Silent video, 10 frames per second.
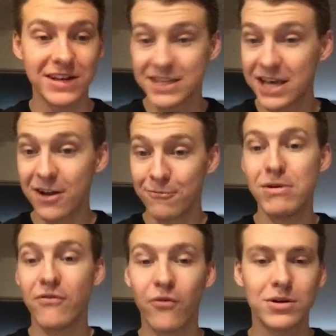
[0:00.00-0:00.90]
He's kind of
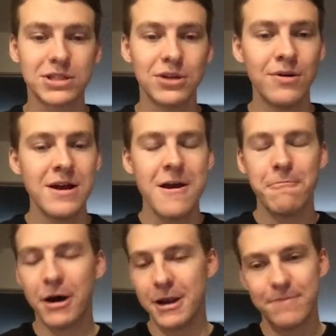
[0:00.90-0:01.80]
been forced to.
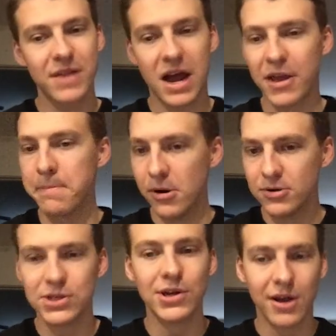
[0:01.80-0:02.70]
But I think
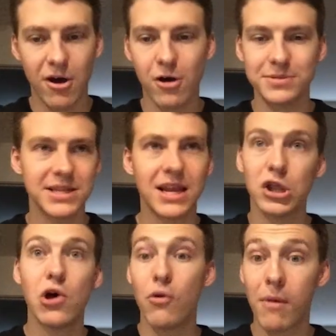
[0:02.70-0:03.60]
Bosa and Armstead
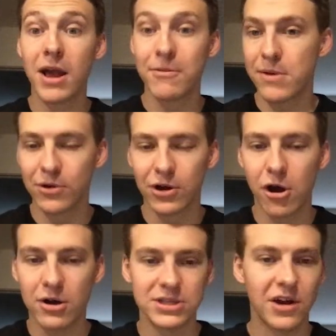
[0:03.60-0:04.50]
alone might be able to
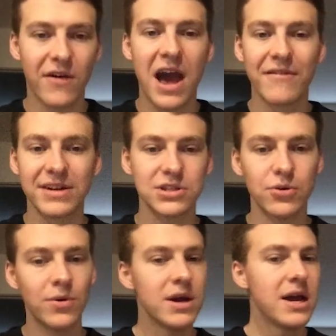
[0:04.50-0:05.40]
cause enough havoc to
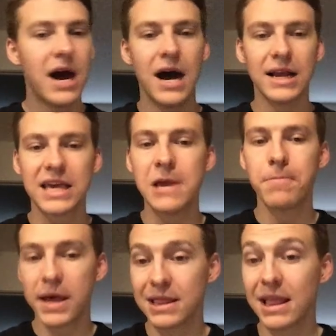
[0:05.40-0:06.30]
keep
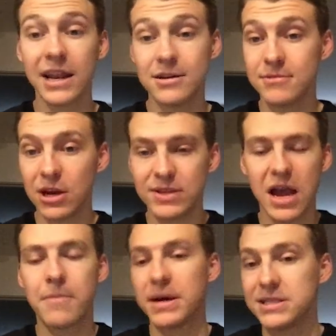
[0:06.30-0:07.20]
Atlanta, you know,
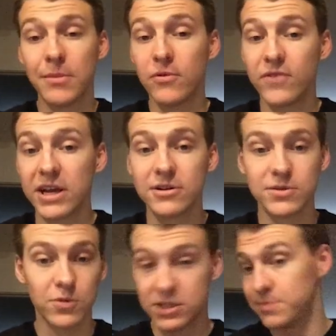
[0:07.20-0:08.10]
down by double figures,
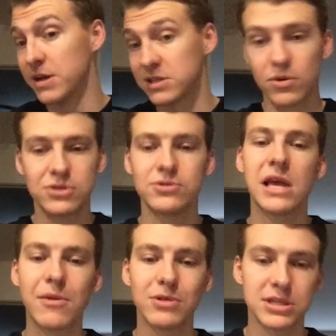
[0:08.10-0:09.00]
which is basically what you're
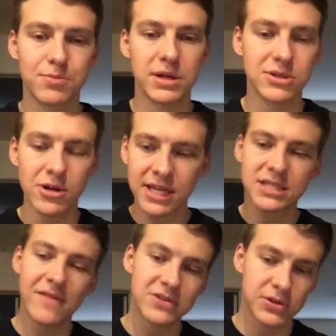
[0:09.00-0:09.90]
saying with the spread. So I'll take
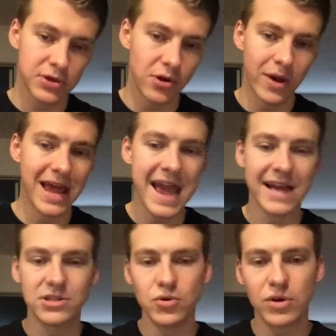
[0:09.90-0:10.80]
San Francisco to
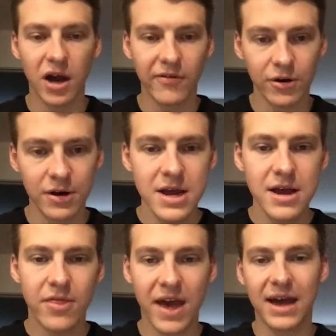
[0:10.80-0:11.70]
and to cover
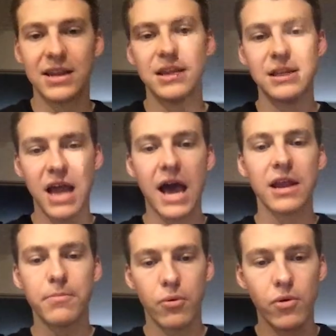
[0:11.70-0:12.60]
that
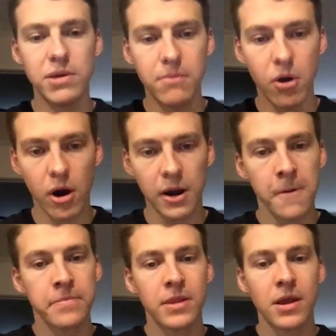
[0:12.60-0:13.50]
9-point mark.
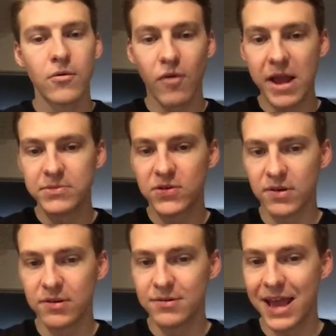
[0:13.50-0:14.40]
Rams
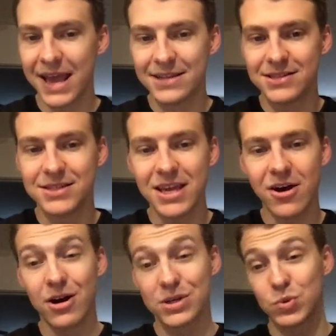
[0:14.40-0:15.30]
and
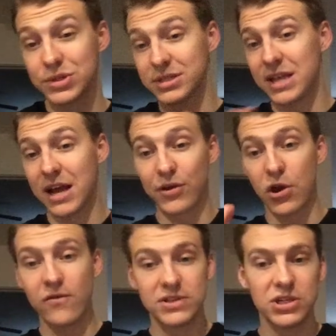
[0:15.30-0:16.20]
Seahawks, we'll have to see how the
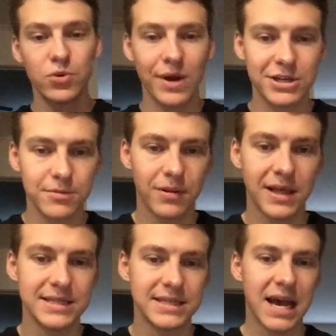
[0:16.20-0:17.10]
COVID situation
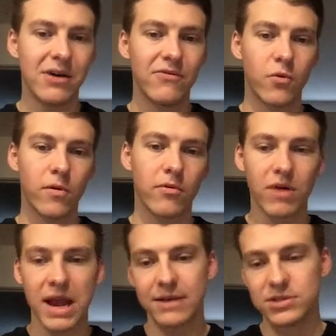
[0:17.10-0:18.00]
plays out for the
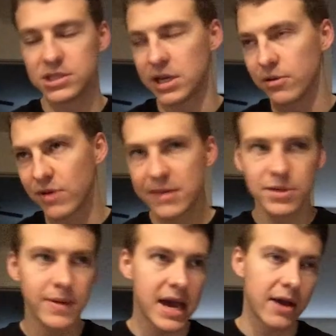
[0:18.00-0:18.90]
Rams. Is Jalen Ramsey
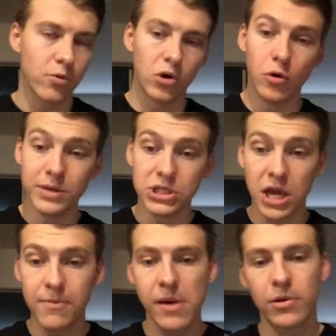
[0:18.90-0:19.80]
back? Will OBJ
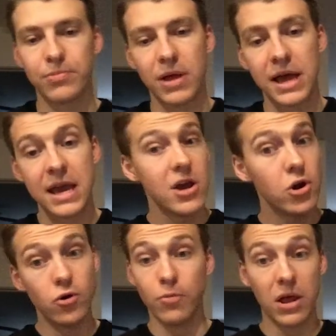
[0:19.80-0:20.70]
be able to play?
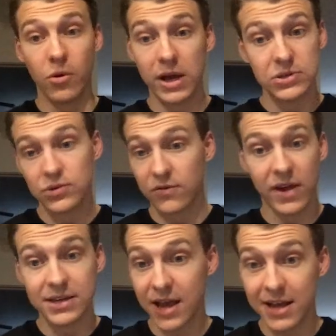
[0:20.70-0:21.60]
Who, by the way, has looked
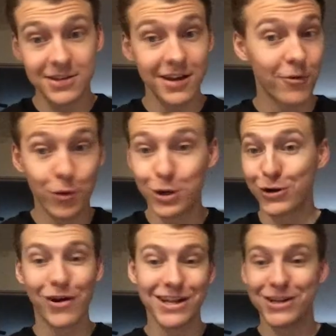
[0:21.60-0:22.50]
fantastic. What a
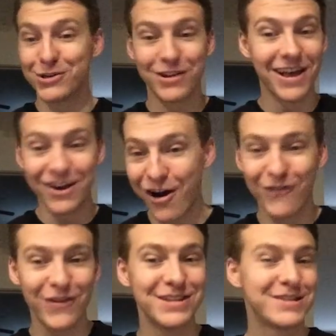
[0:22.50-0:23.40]
great addition to that
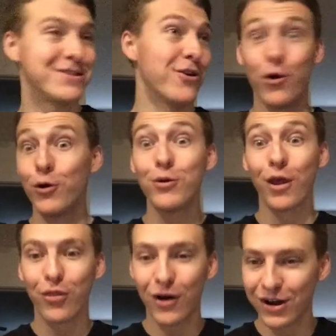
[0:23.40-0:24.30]
offense. Who would have
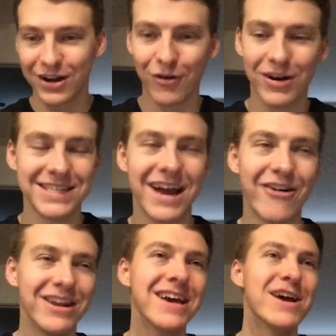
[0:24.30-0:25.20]
thunk a great
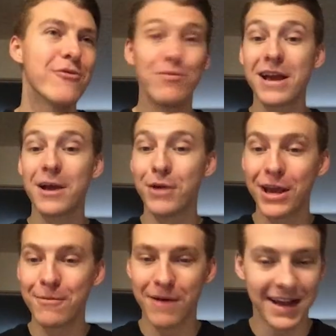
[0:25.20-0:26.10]
talent would make a big
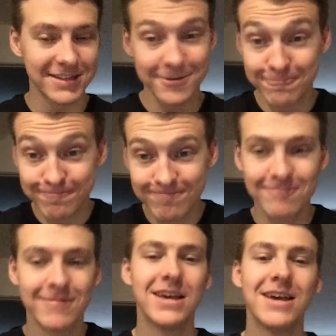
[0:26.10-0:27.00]
impact?
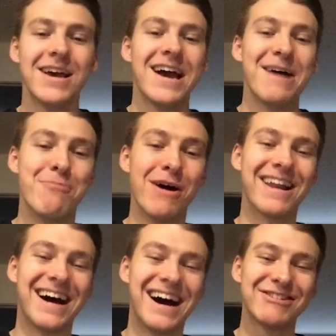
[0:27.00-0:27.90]
But
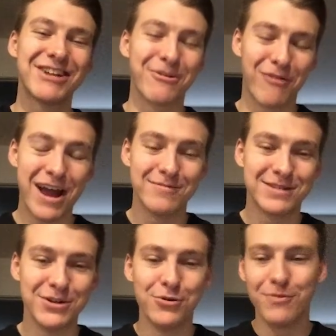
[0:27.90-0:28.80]
I'll take the Rams
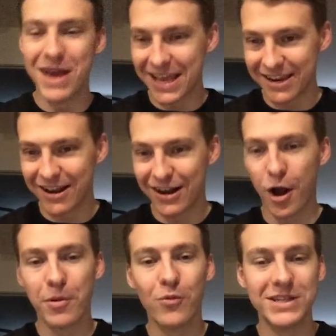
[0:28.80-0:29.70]
to make it a
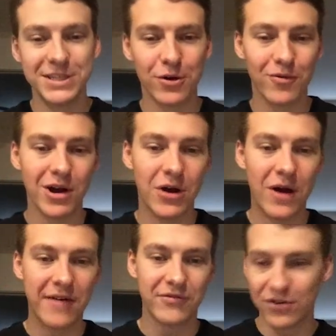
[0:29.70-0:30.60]
couple wins in a row
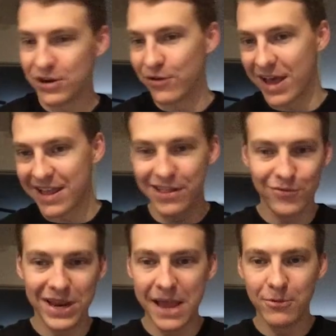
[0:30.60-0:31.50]
after, you know, they had that
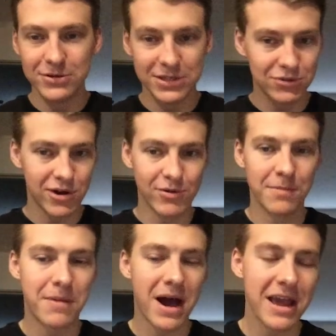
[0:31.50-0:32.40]
3-game losing streak with the
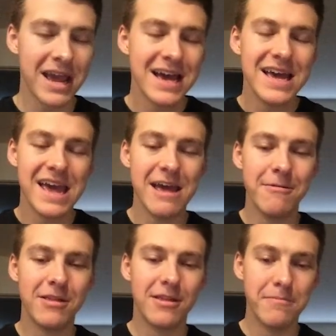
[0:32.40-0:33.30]
bye
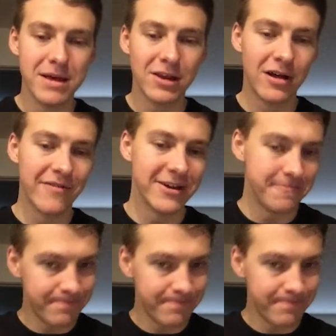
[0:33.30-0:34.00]
in the middle of it.